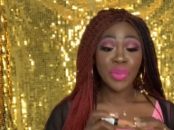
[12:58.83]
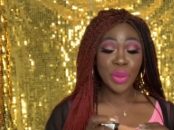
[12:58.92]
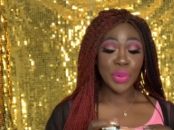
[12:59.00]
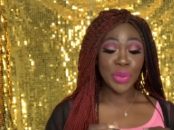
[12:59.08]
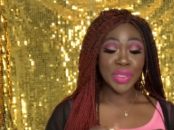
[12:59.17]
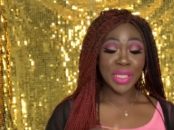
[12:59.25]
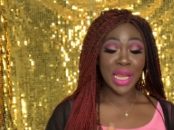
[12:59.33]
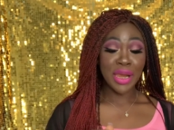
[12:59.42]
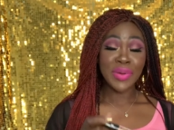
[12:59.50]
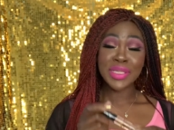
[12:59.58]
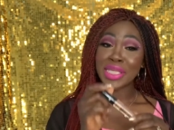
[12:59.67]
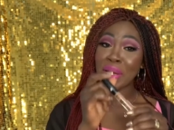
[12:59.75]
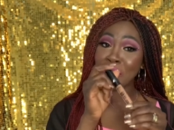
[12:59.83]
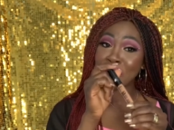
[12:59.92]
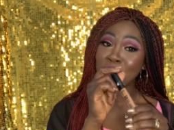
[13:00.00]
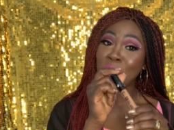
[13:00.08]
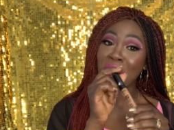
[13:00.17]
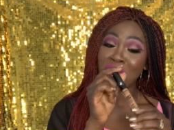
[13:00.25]
the Boots clearance, I was
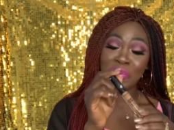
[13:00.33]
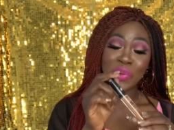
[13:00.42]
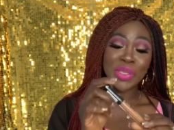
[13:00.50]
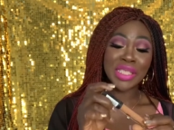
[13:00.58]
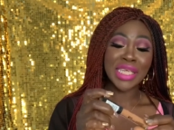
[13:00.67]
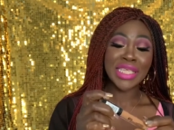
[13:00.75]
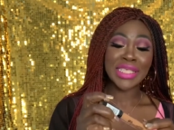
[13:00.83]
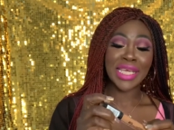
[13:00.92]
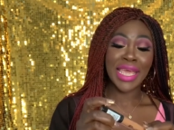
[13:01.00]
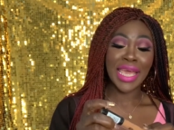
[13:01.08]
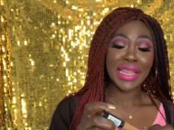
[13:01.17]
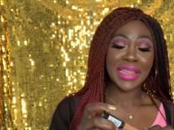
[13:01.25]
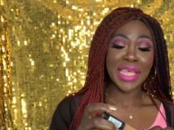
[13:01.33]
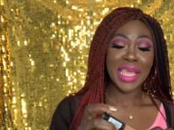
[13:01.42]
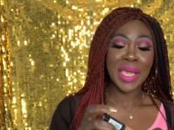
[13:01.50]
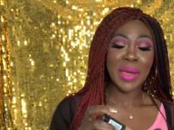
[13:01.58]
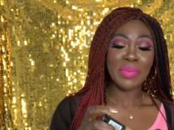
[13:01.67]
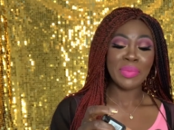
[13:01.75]
quite fortunate to get
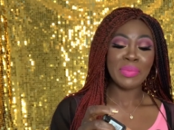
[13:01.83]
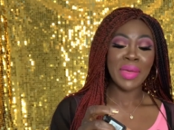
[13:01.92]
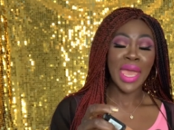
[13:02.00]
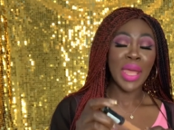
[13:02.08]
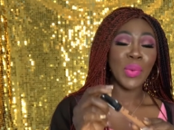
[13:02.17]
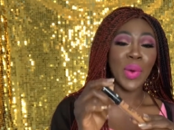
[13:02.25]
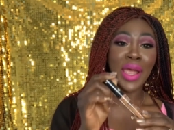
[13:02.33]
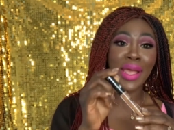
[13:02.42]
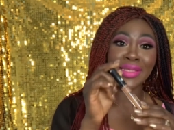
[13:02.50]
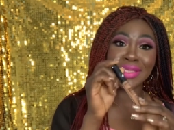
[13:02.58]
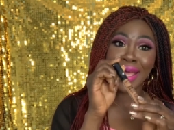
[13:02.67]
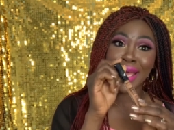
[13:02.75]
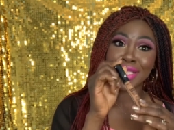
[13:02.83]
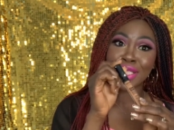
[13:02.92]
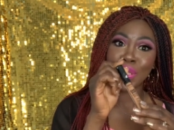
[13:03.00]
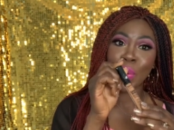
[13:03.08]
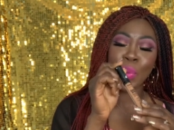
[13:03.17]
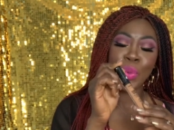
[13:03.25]
the NYX Can't
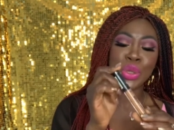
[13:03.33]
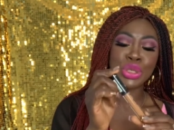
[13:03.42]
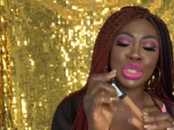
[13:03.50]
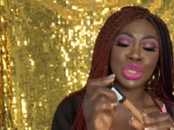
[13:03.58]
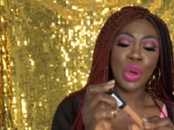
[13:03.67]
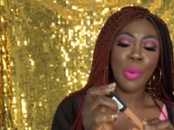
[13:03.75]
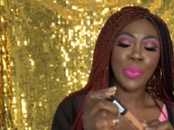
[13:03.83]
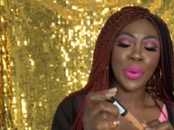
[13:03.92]
Stop Won't Stop